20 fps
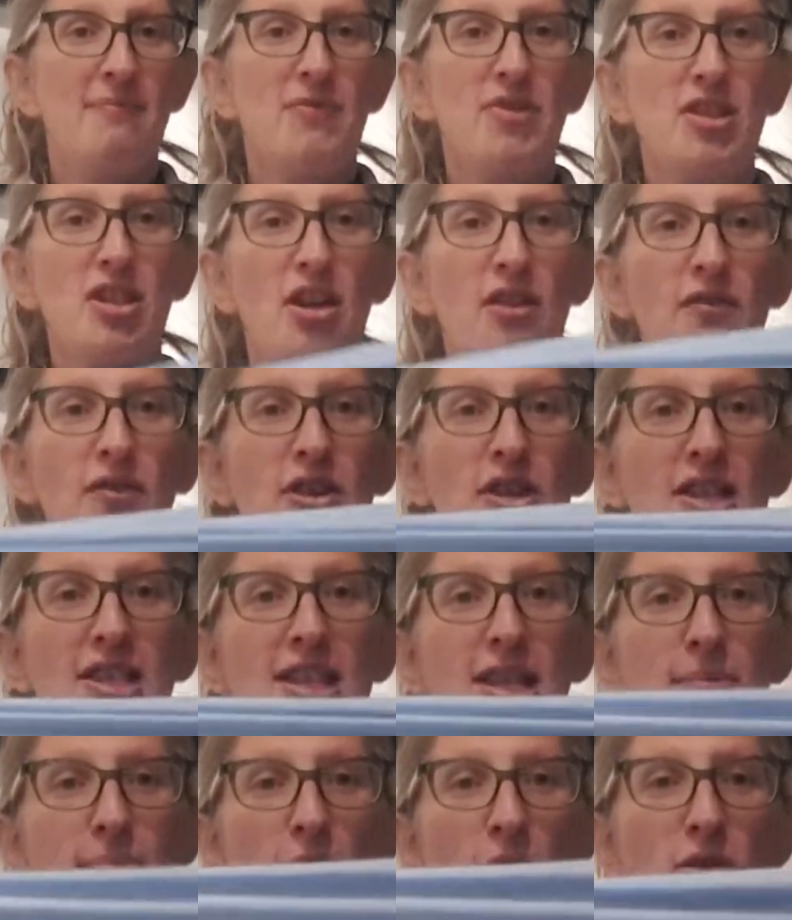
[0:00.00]
So if you can
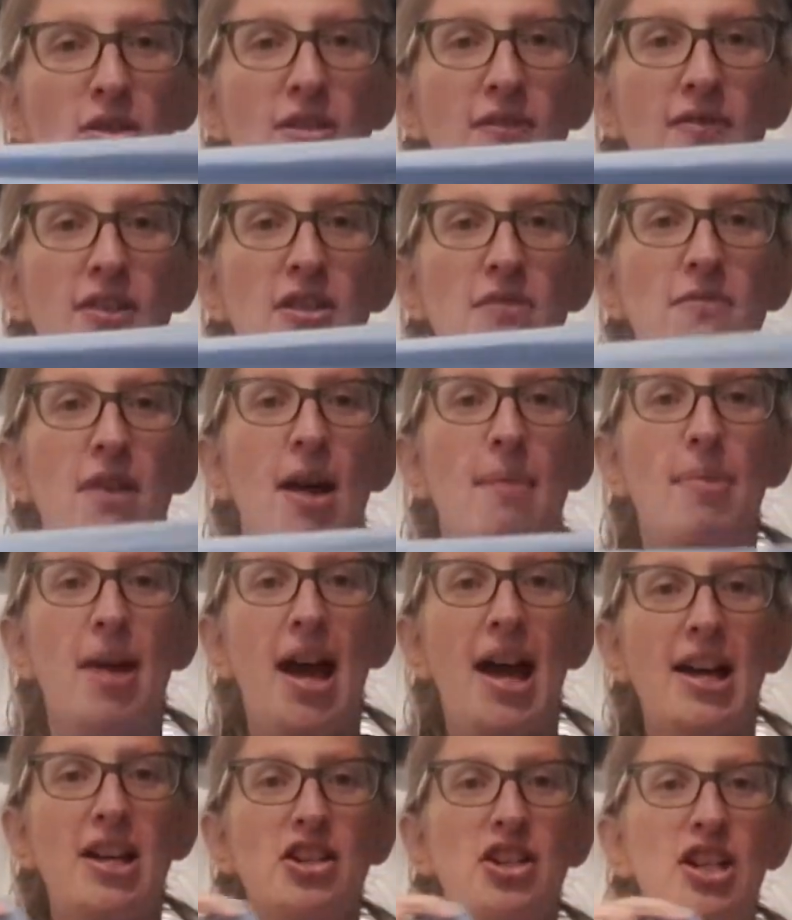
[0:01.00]
see most of this wrap
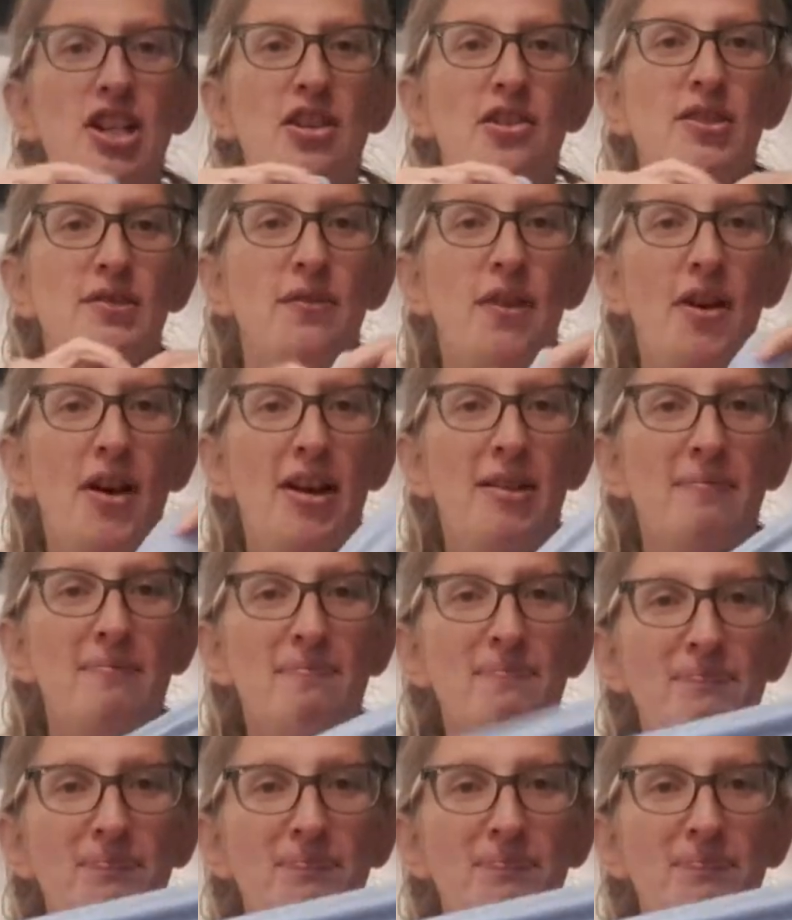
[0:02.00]
actually looks fine.